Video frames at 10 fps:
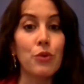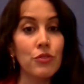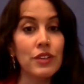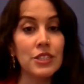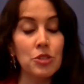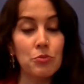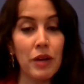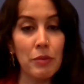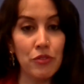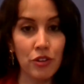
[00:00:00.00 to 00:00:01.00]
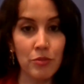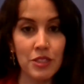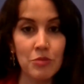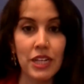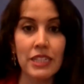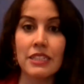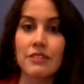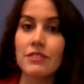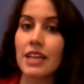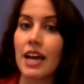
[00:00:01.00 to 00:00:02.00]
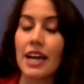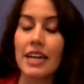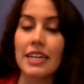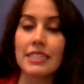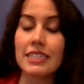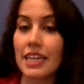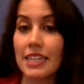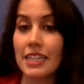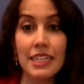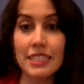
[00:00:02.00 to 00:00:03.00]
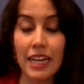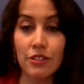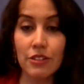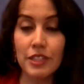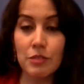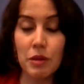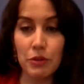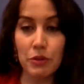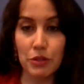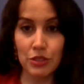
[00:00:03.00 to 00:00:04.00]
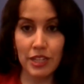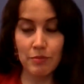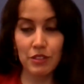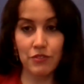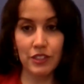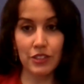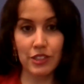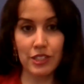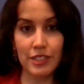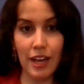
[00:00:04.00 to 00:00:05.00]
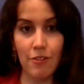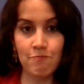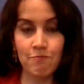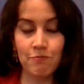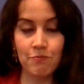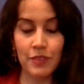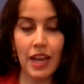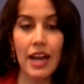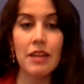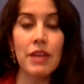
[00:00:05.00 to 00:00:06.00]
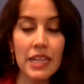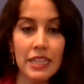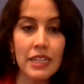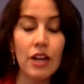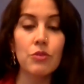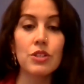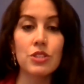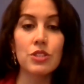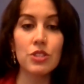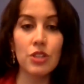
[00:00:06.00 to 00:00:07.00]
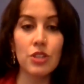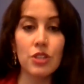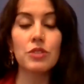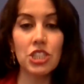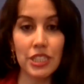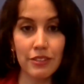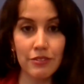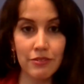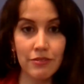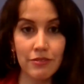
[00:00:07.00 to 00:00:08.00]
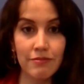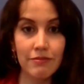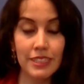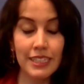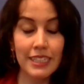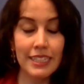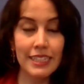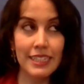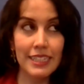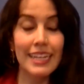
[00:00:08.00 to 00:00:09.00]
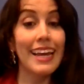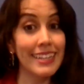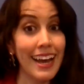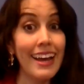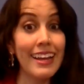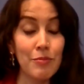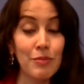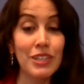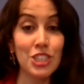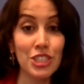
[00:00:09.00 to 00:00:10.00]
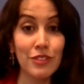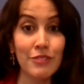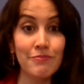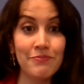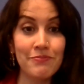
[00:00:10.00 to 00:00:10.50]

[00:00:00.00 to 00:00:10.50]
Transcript: wove it into my performance objectives. I decided I'd sacrifice my personal time to figure this out. I made it a result to achieve. And I am an achiever.